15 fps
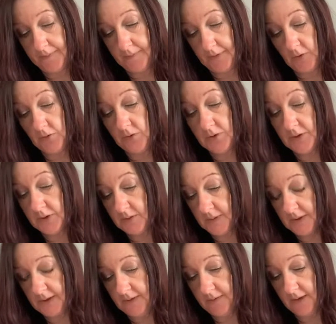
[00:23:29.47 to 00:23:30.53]

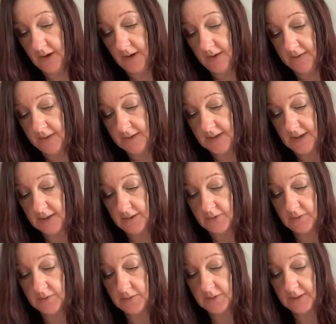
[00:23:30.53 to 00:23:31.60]
125
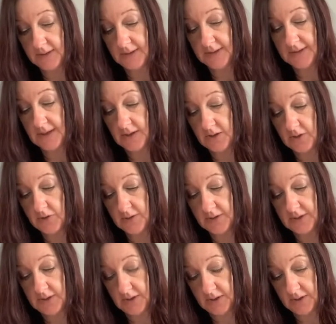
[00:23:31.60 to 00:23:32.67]
essential essential
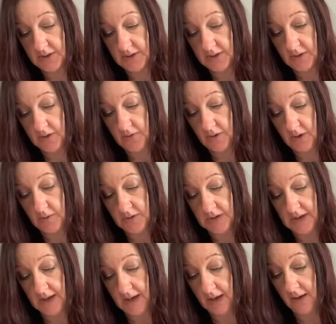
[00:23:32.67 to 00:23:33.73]
stitches to
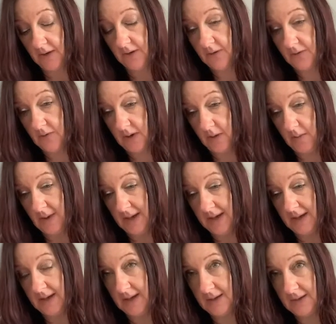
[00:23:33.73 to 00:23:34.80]
crochet in three
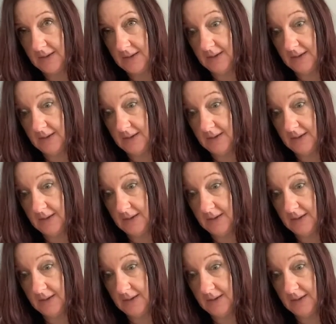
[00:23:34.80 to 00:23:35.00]
ways